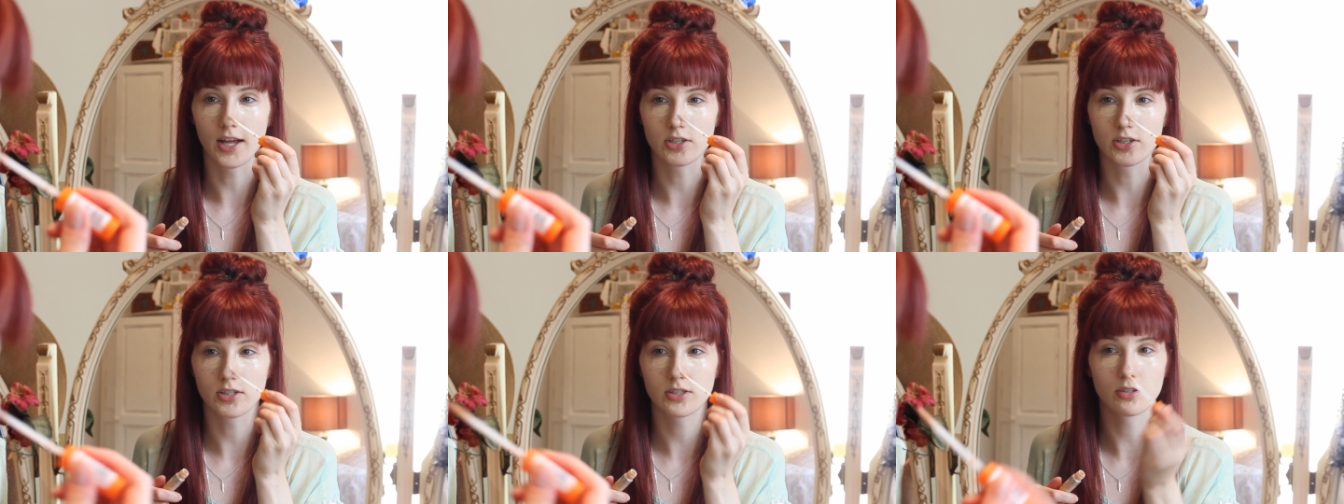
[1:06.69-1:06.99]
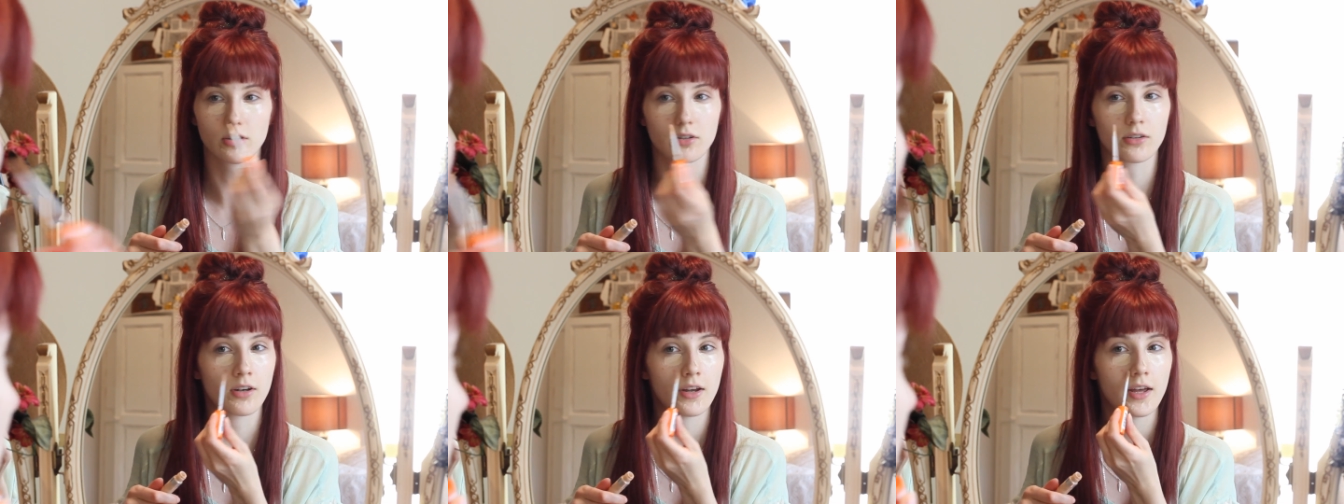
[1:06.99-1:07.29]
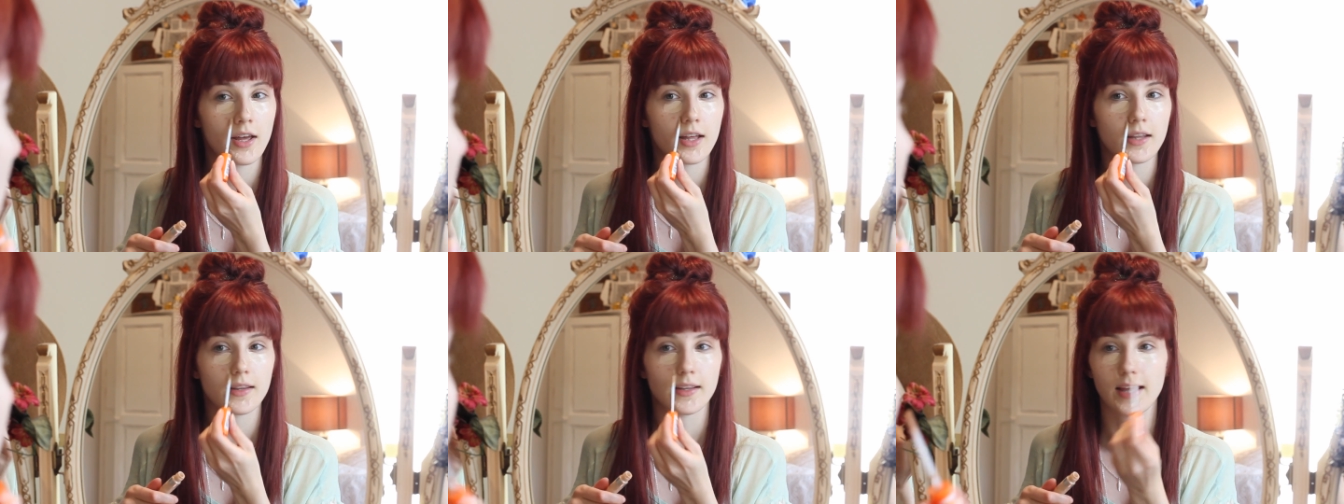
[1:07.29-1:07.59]
and just on
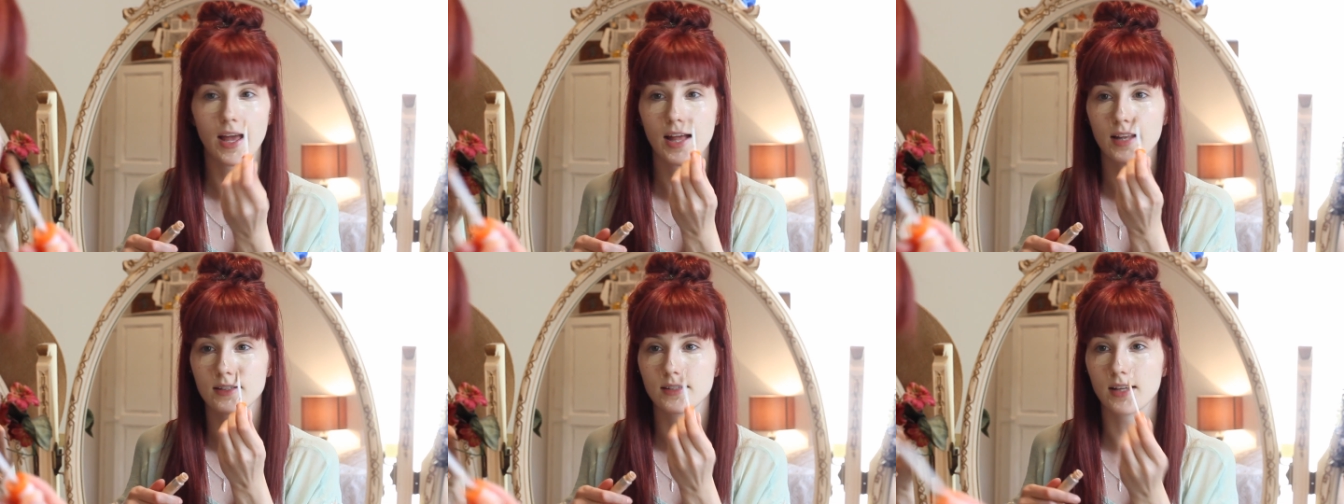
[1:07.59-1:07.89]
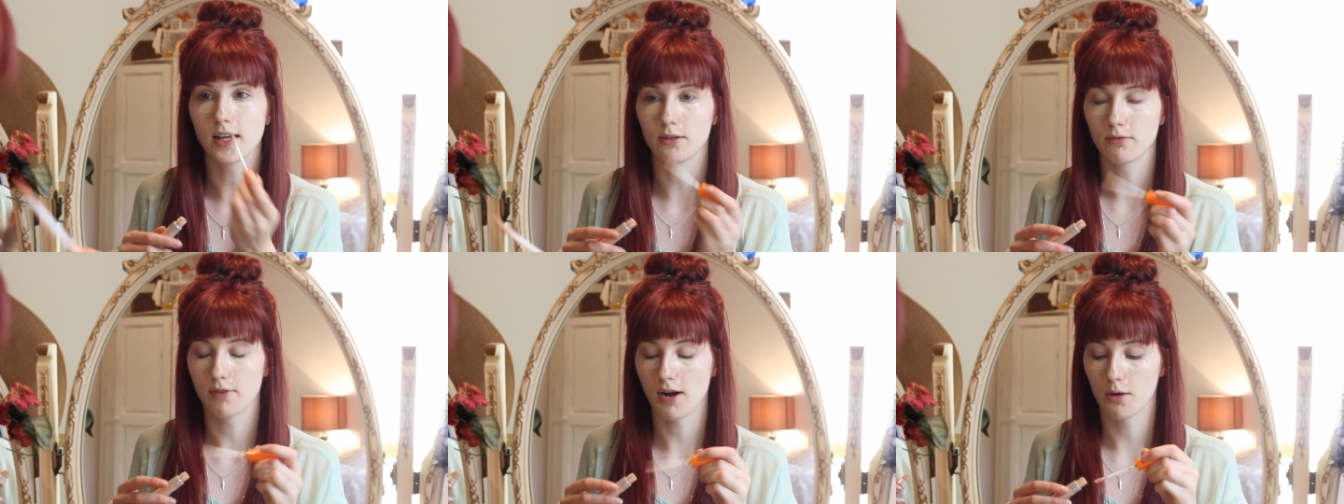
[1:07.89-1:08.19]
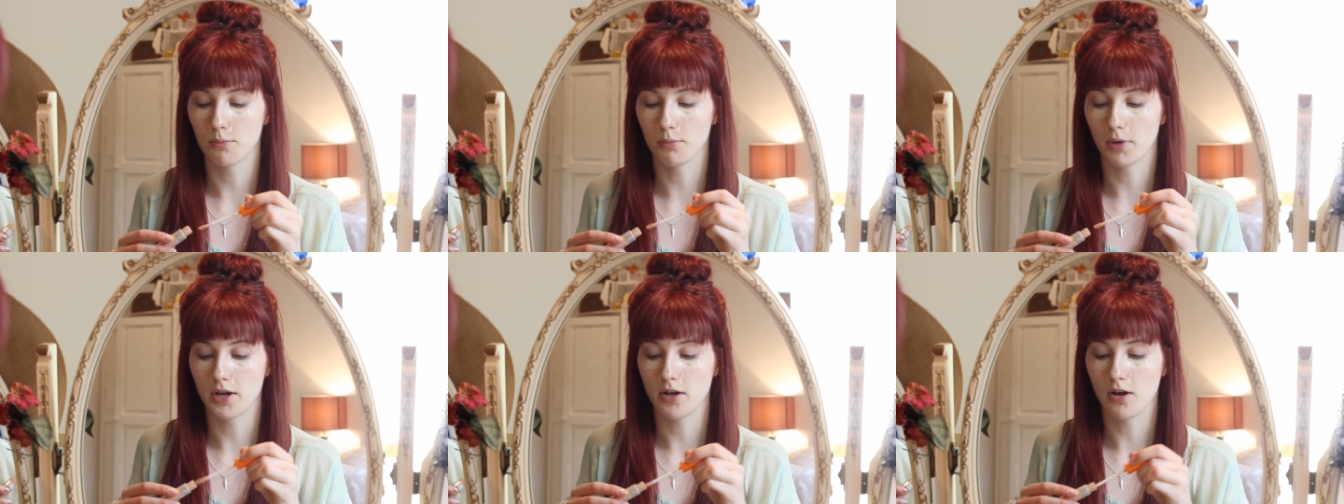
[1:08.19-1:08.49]
the ends and
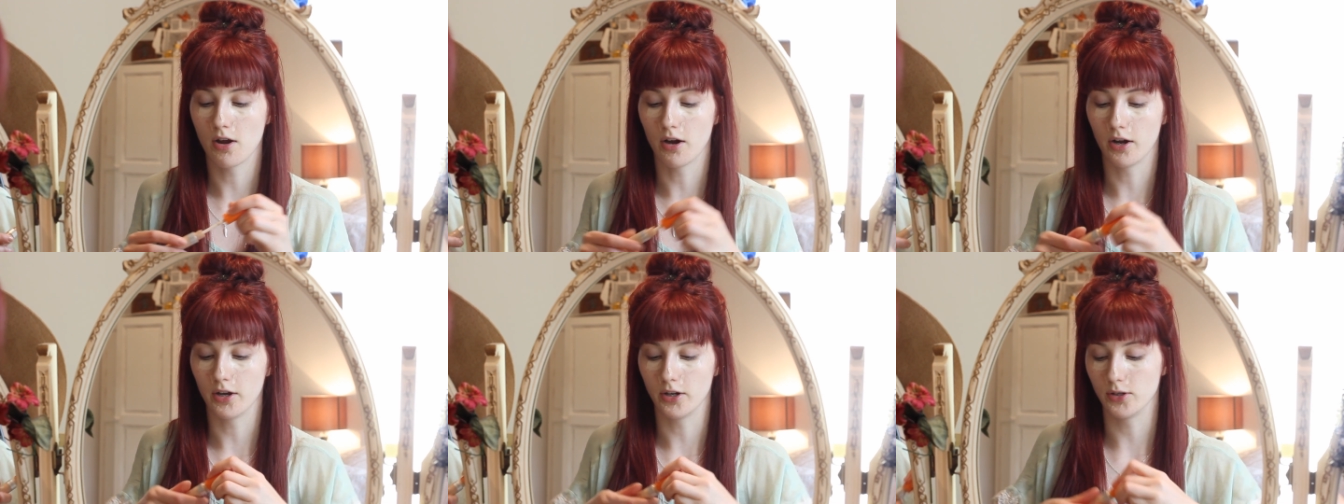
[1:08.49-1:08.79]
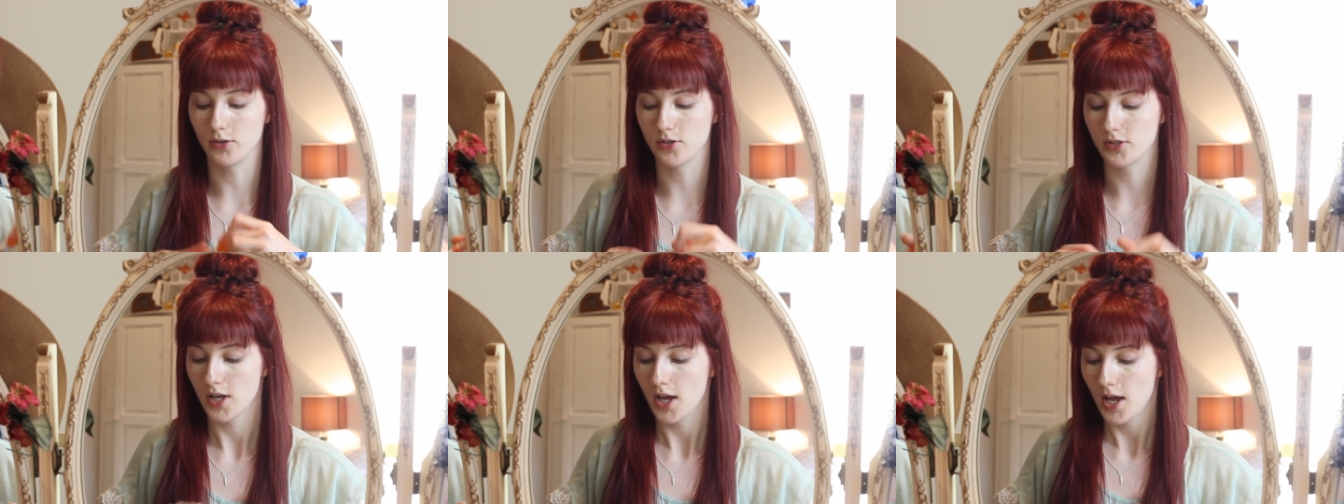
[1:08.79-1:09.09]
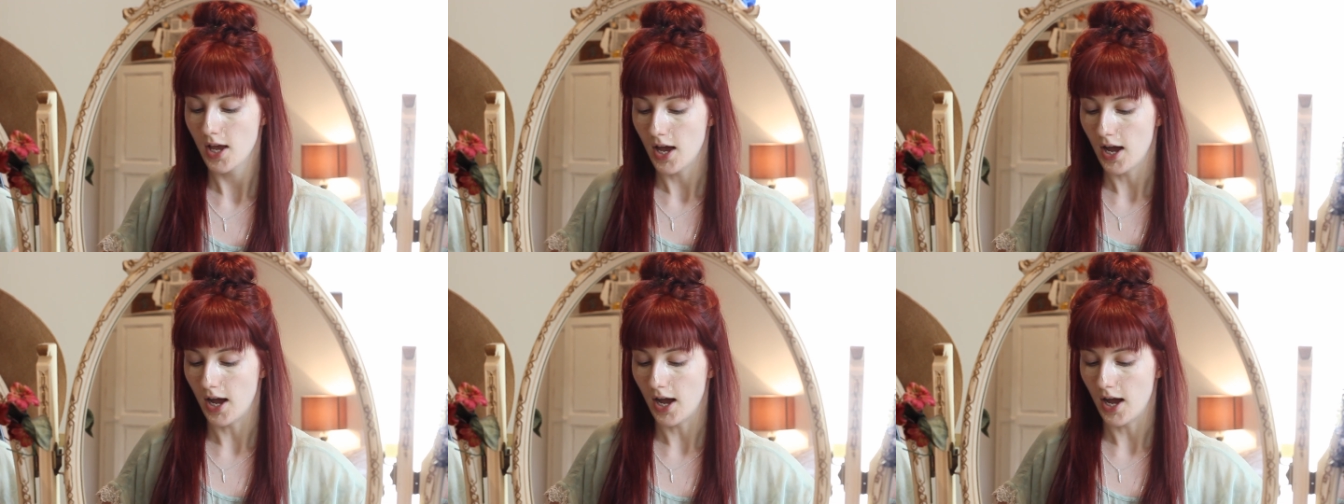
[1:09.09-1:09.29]
around my nose.